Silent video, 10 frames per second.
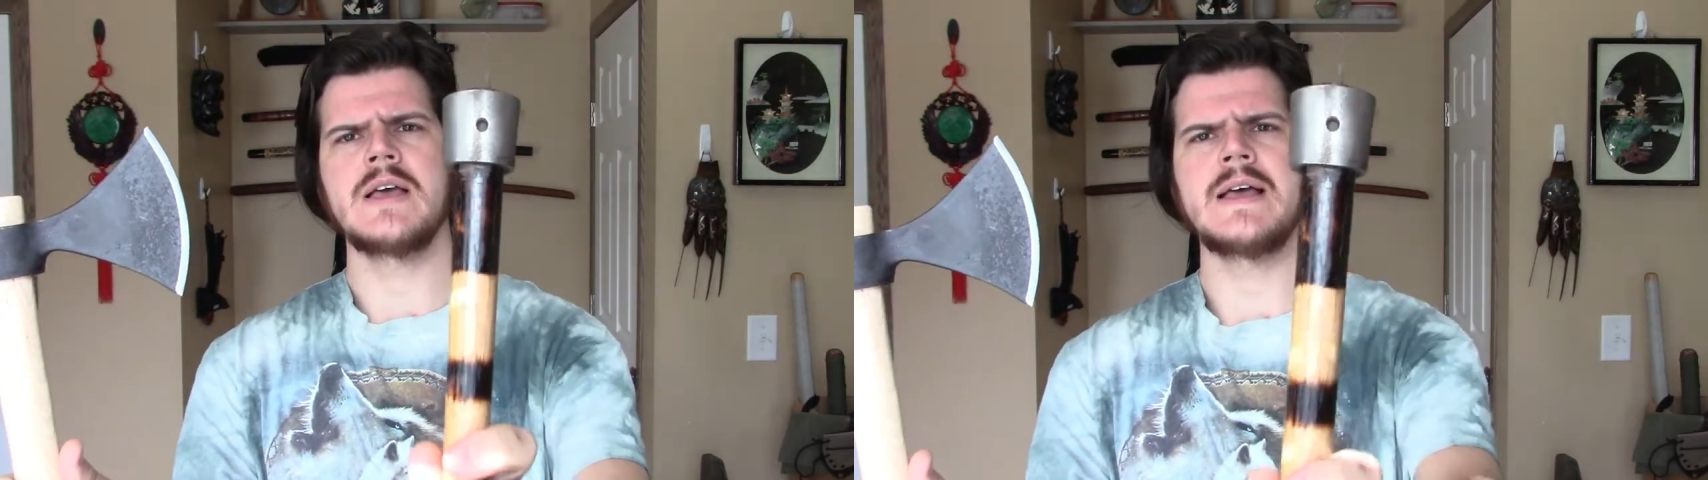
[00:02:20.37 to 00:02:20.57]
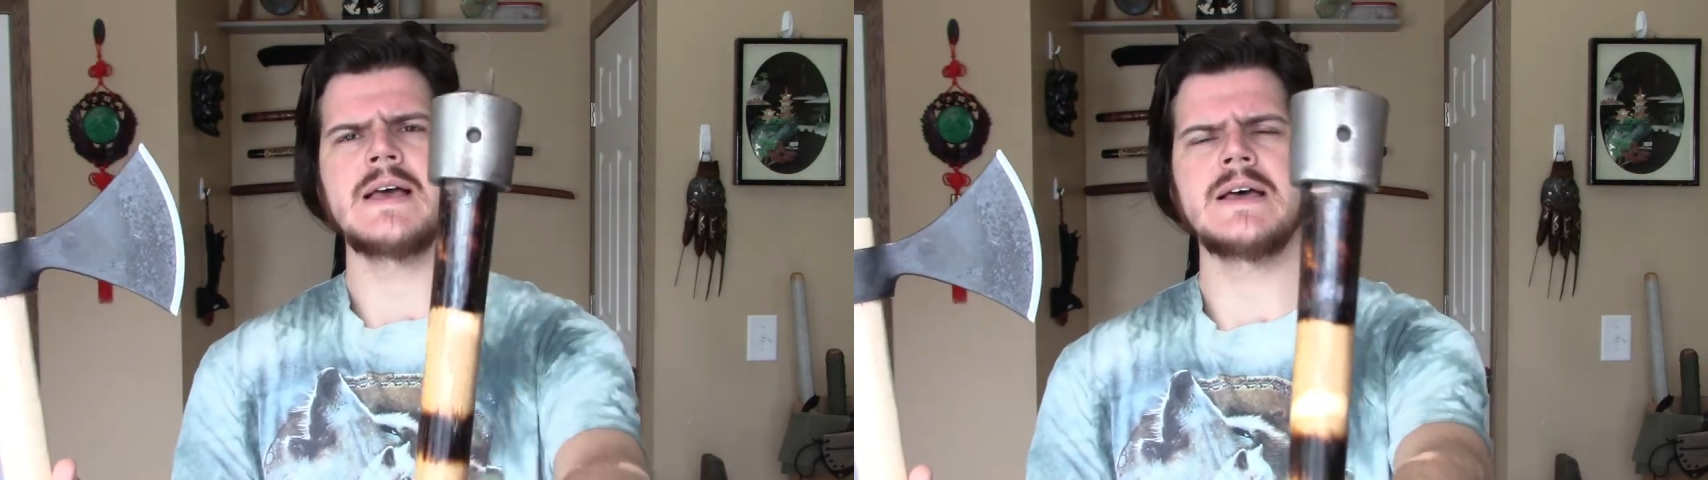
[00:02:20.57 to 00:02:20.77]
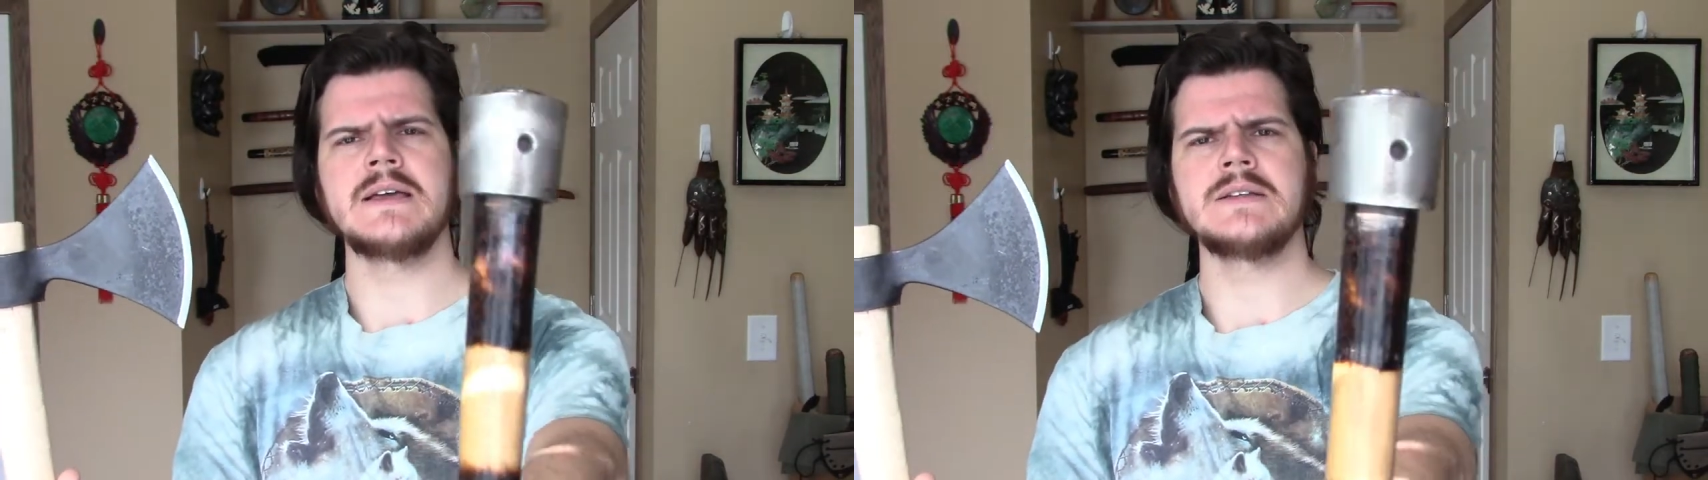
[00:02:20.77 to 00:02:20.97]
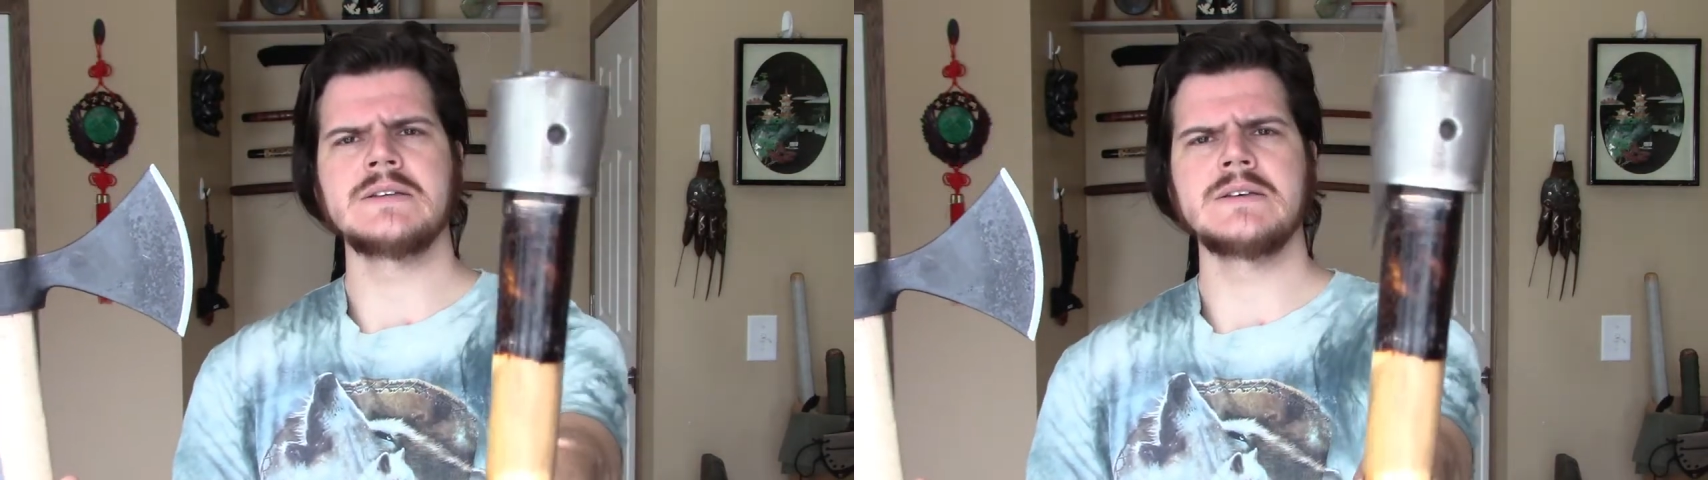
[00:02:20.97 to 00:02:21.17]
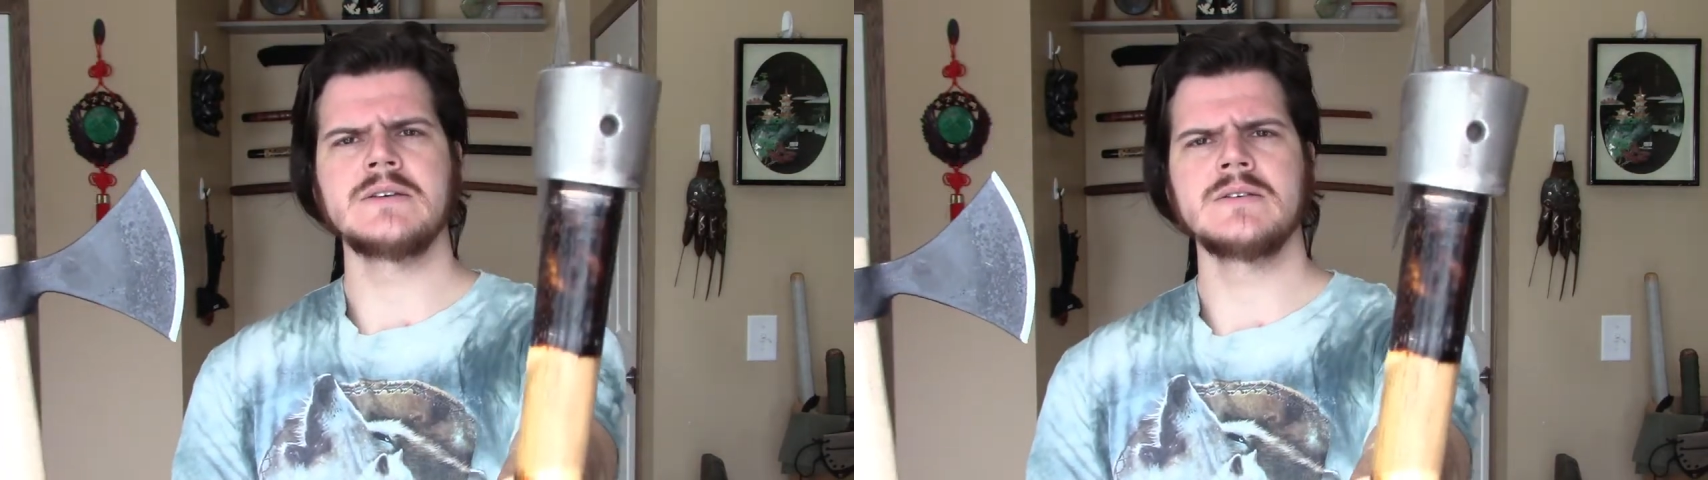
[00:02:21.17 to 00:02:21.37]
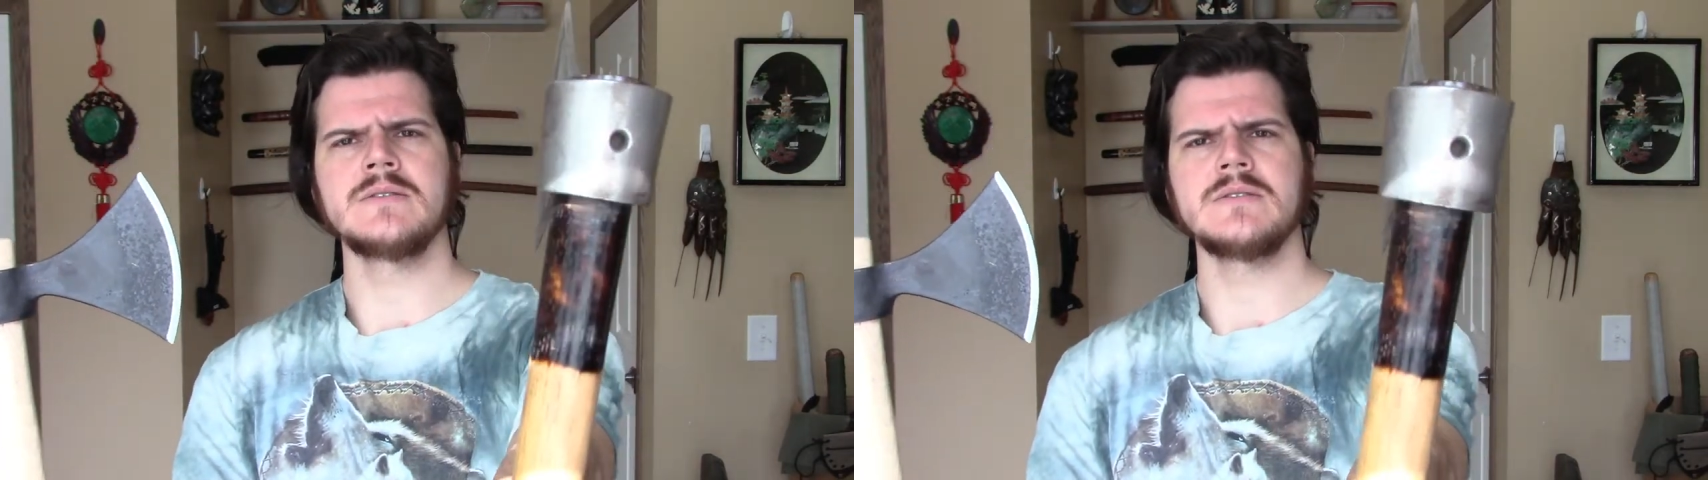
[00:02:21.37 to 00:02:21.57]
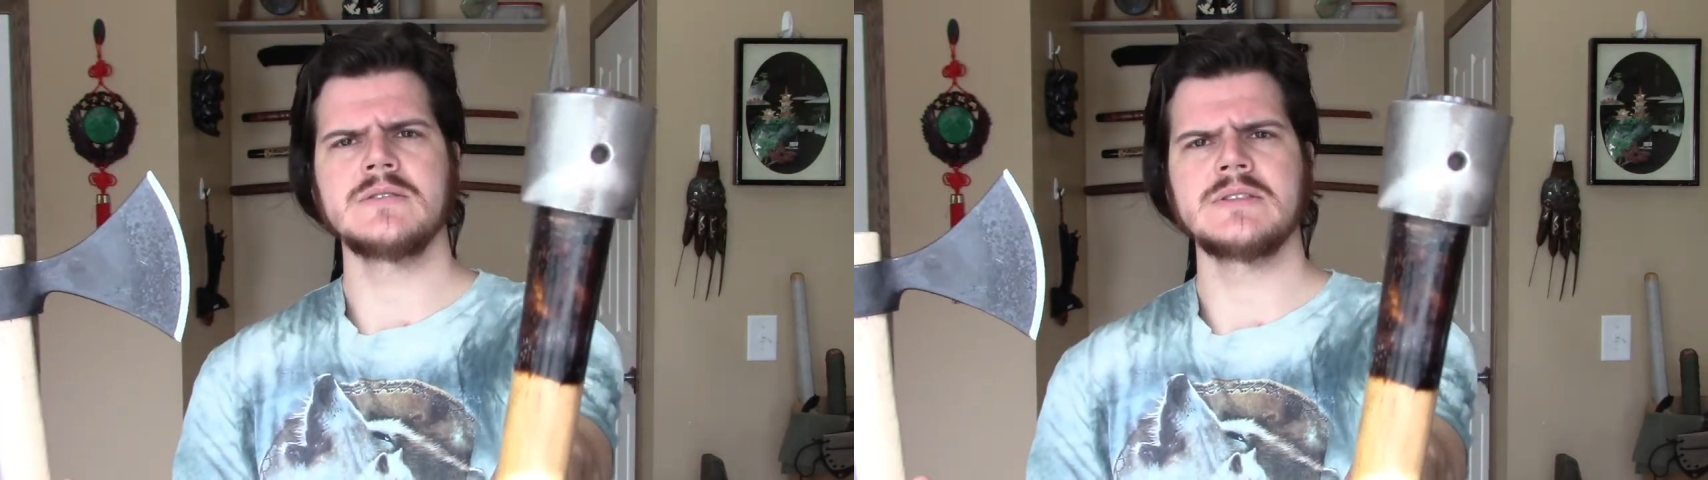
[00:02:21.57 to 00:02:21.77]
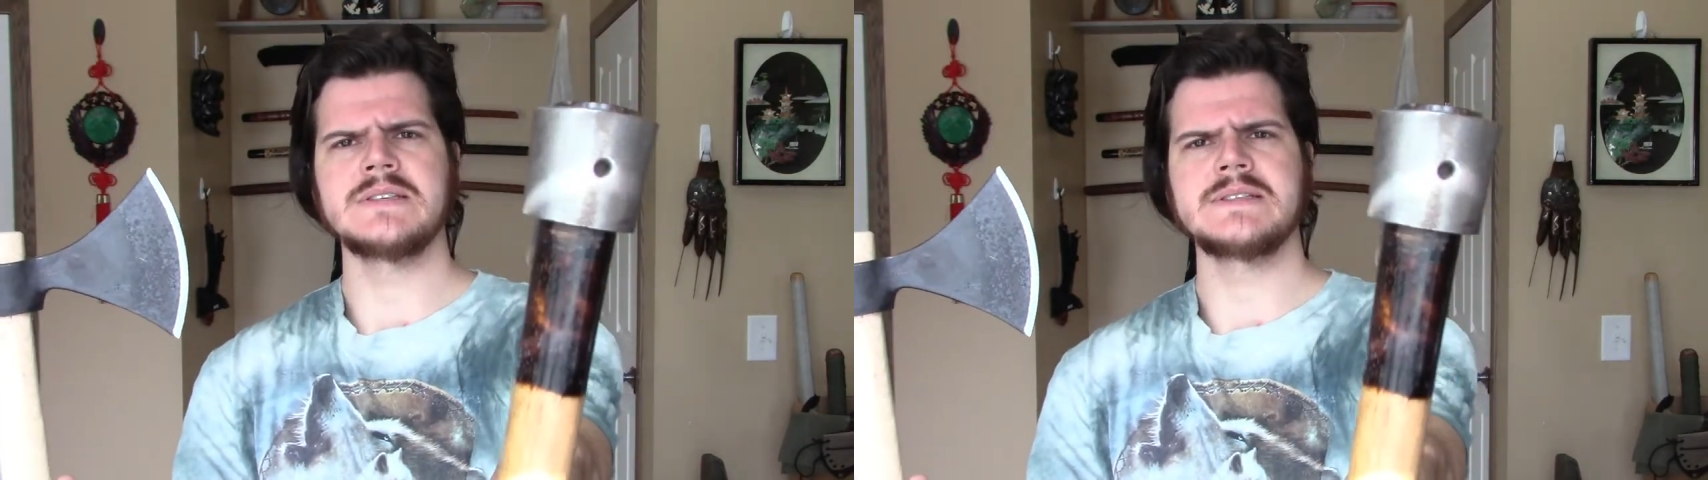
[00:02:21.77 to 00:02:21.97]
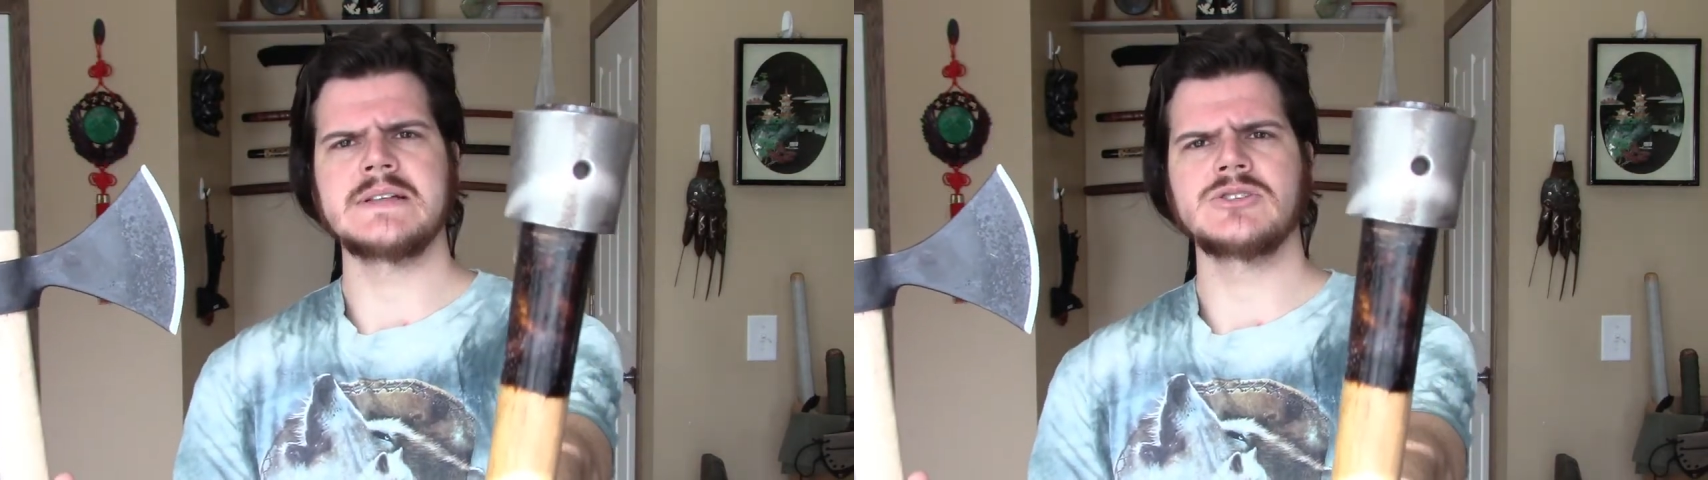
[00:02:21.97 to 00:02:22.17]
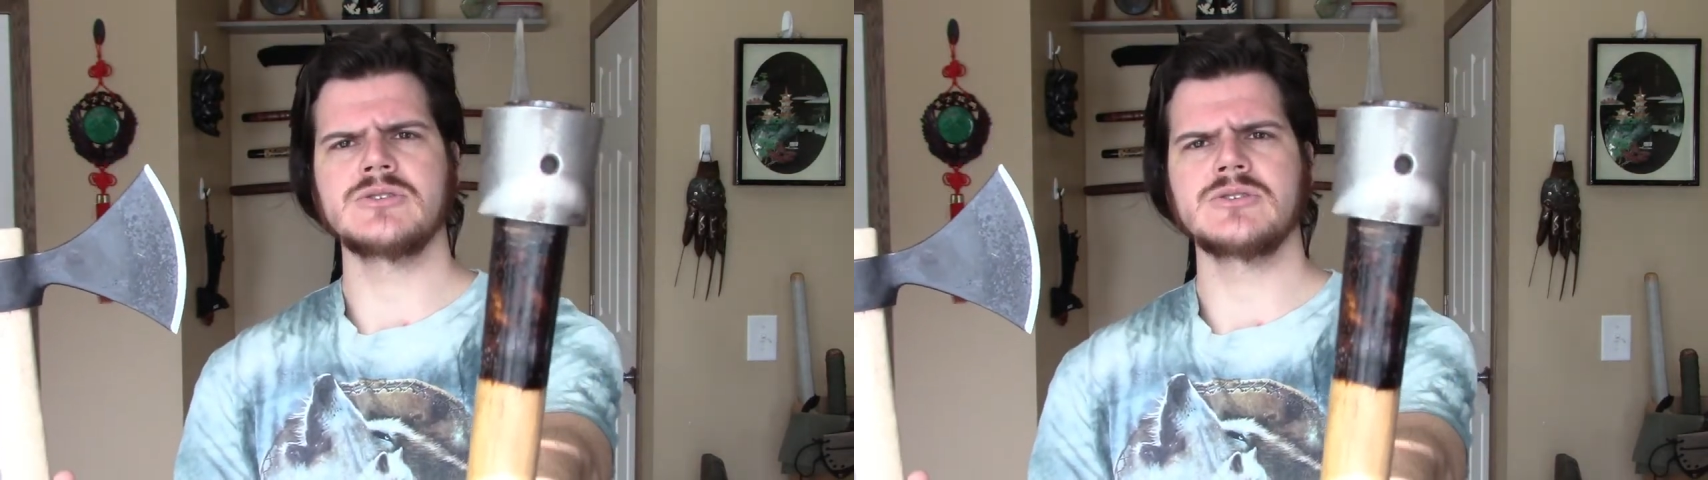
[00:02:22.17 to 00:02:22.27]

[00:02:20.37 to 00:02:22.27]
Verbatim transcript: And the set